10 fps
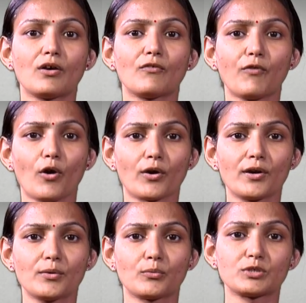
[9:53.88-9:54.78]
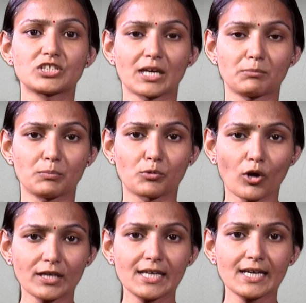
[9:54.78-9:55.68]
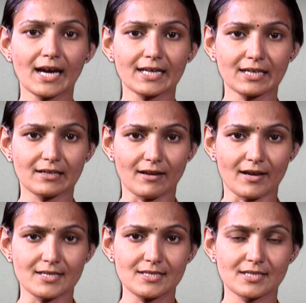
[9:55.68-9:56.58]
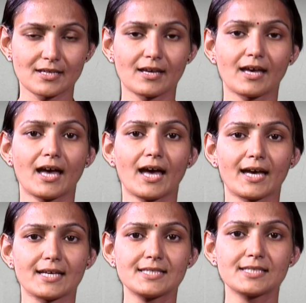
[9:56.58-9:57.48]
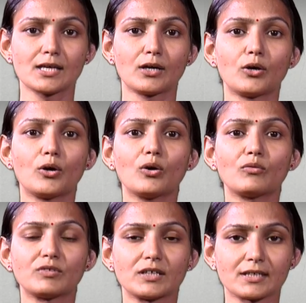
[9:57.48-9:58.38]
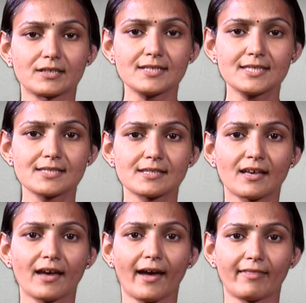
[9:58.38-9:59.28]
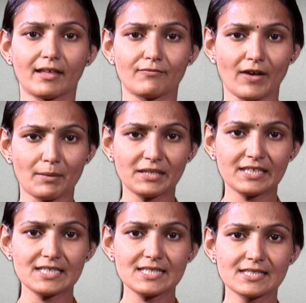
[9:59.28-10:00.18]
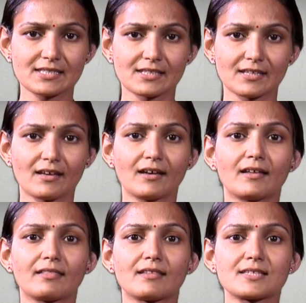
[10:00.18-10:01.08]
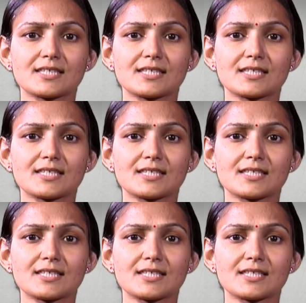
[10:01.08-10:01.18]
for, which can be broadly categorized as workers and their families, the